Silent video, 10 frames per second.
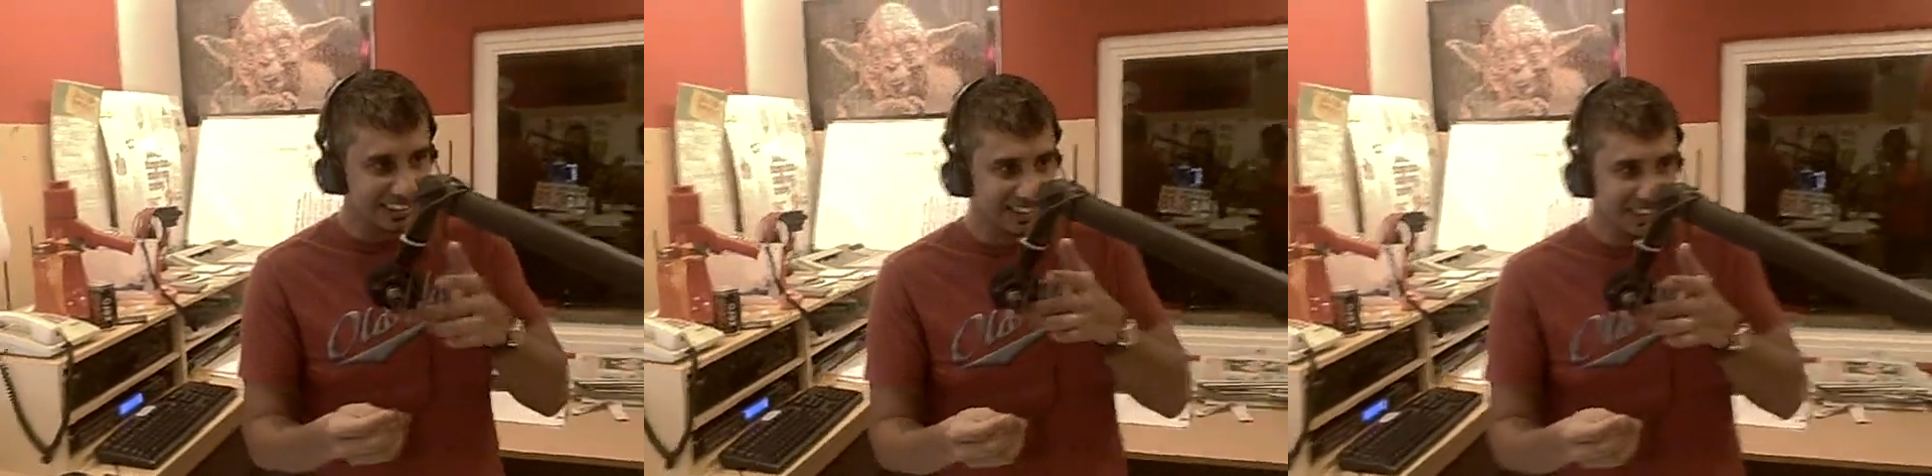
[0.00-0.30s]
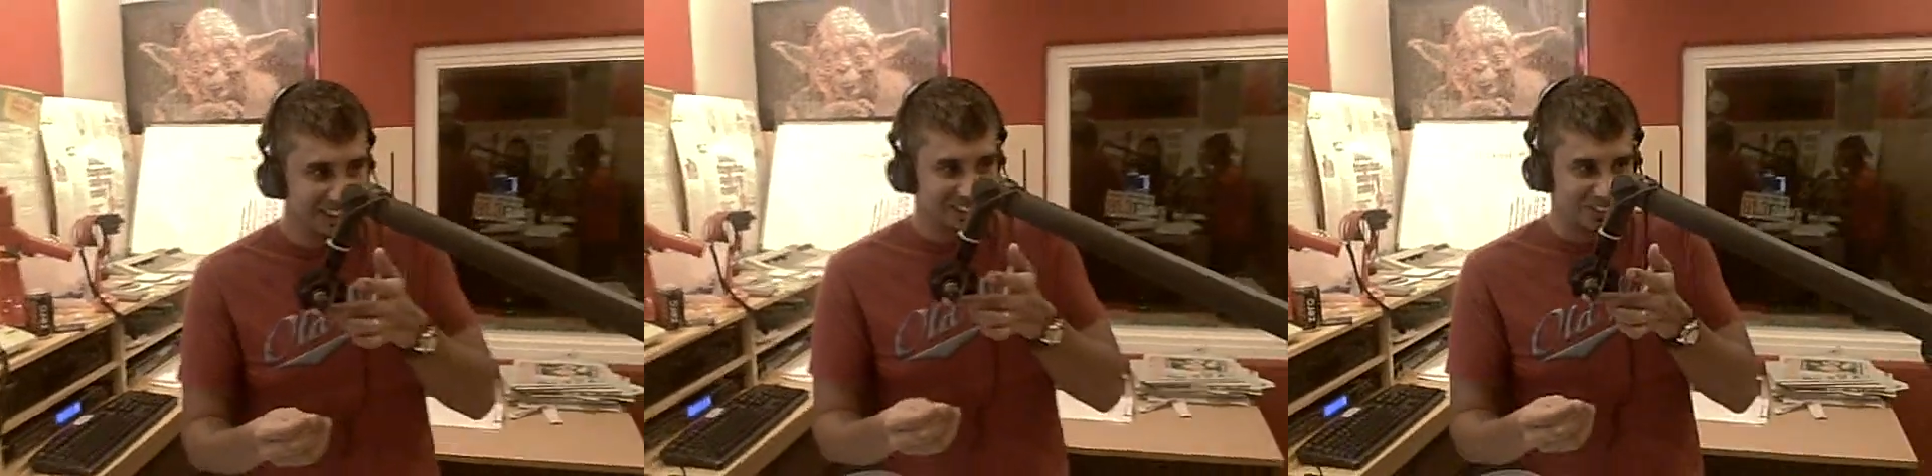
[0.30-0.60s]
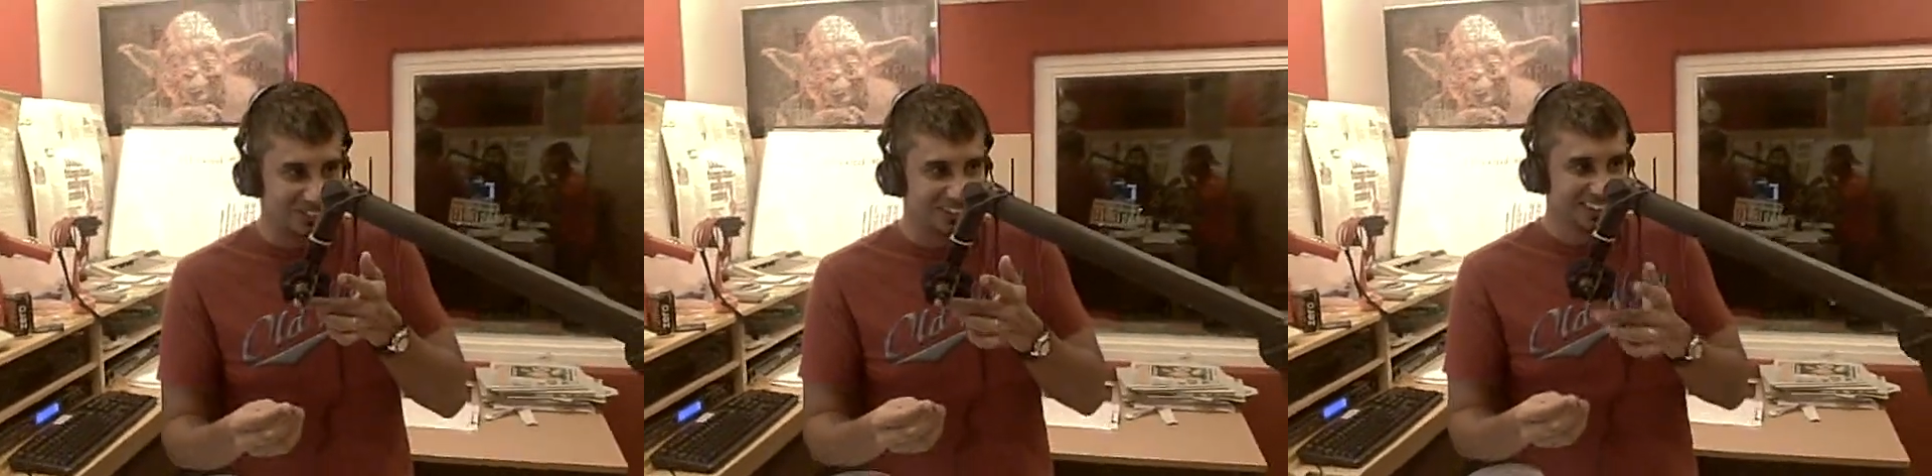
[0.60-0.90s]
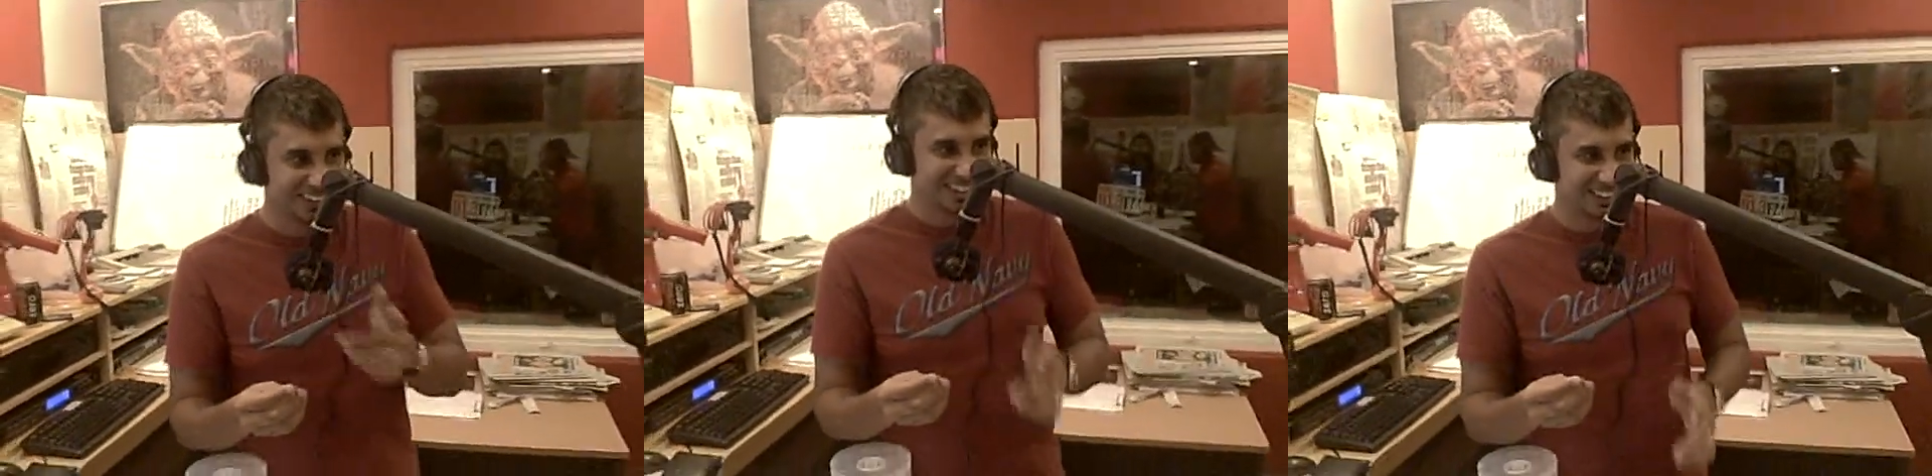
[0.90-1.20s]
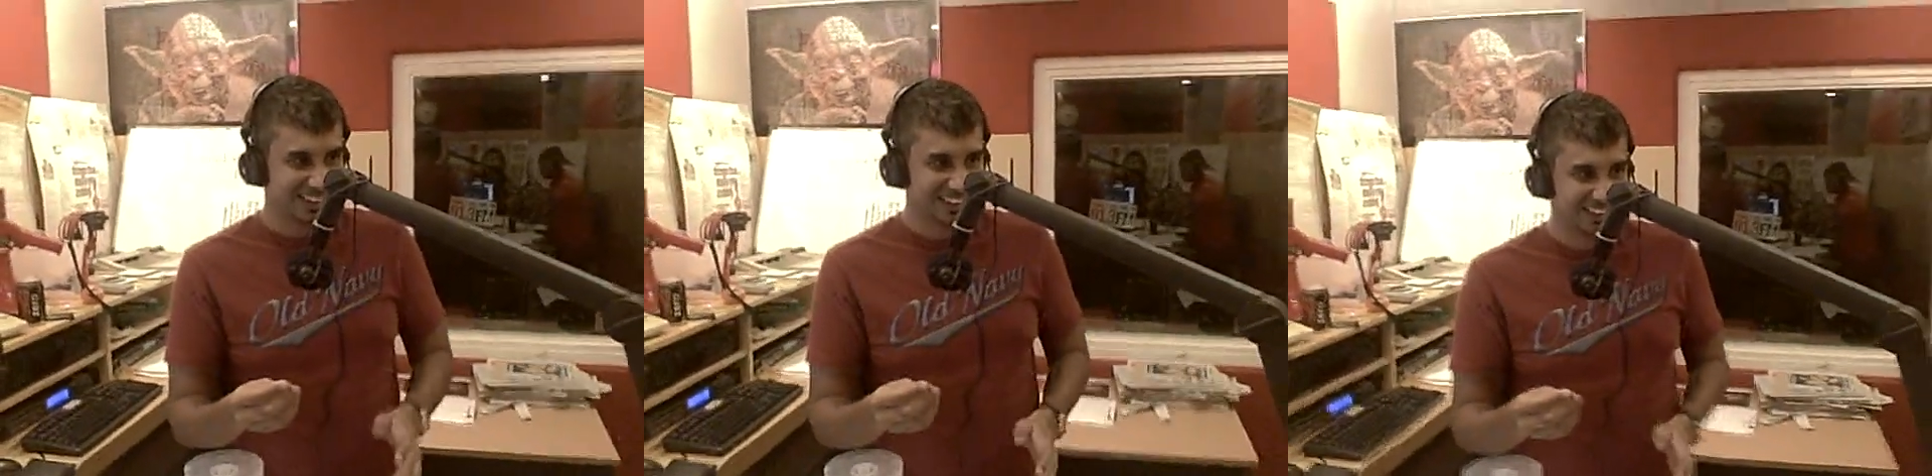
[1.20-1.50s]
Okay, wait, hold on. To you. You all have
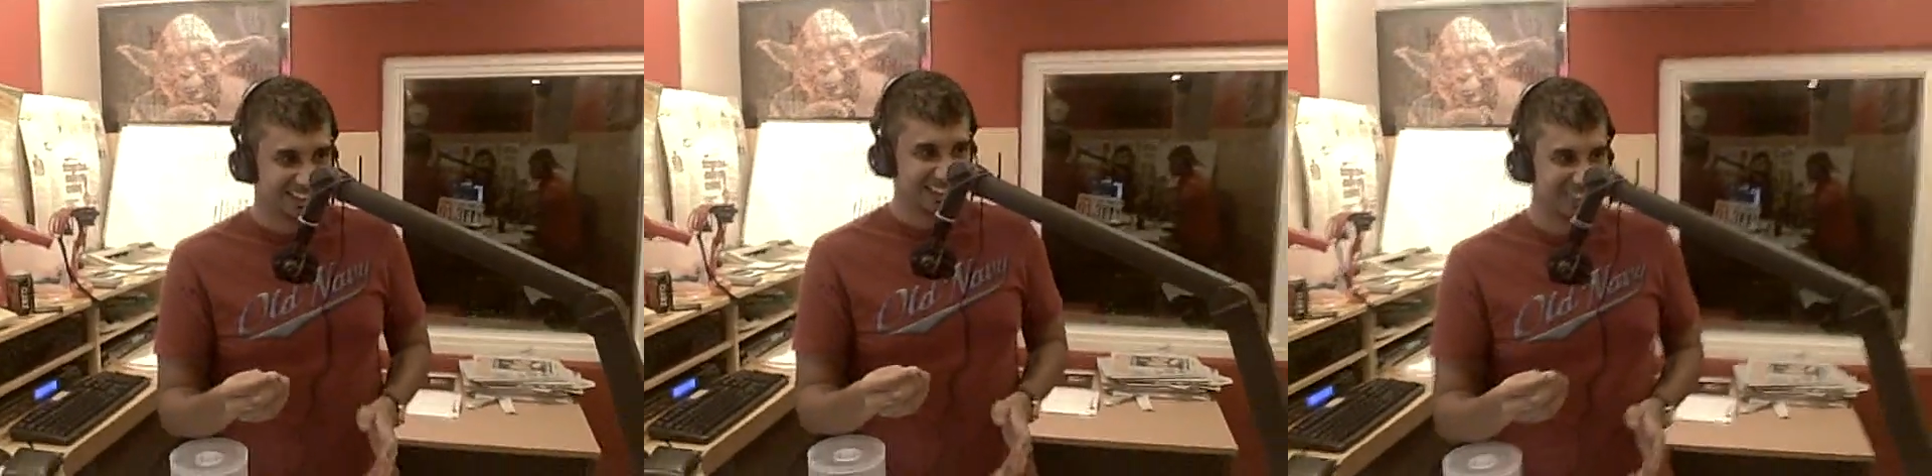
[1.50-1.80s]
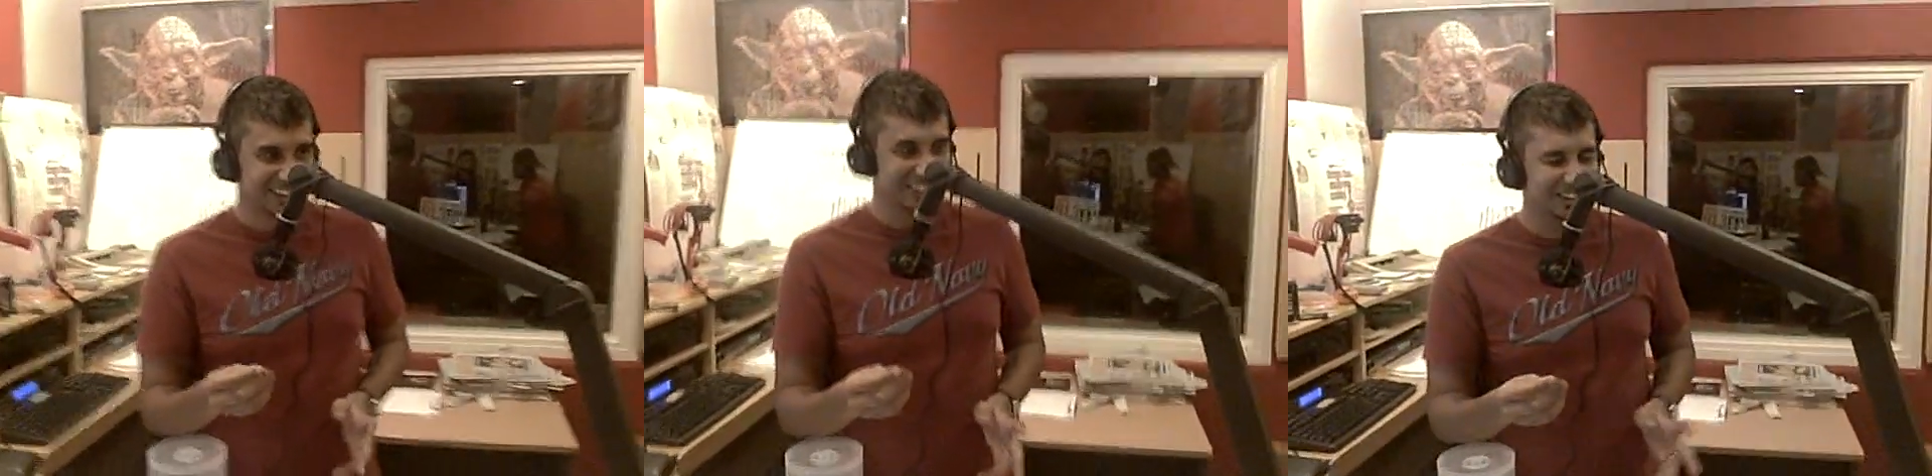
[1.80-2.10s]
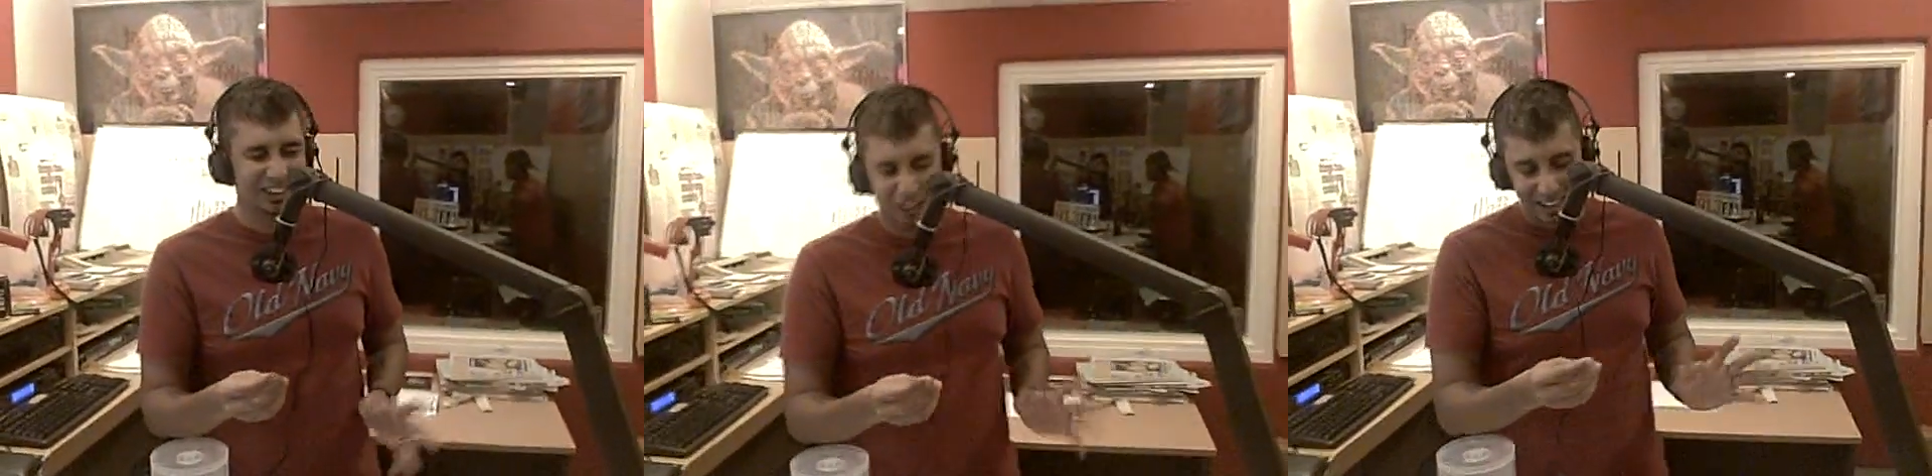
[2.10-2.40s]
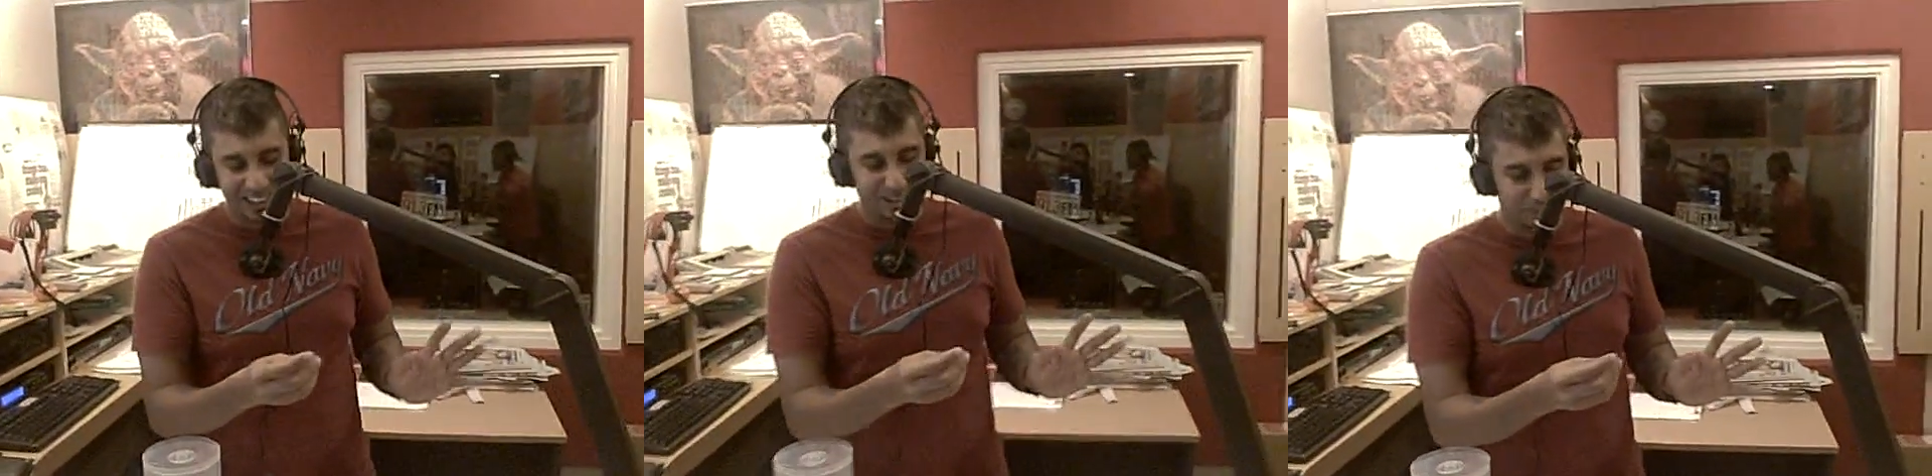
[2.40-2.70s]
an ambulance on standby Just or something. Shut up.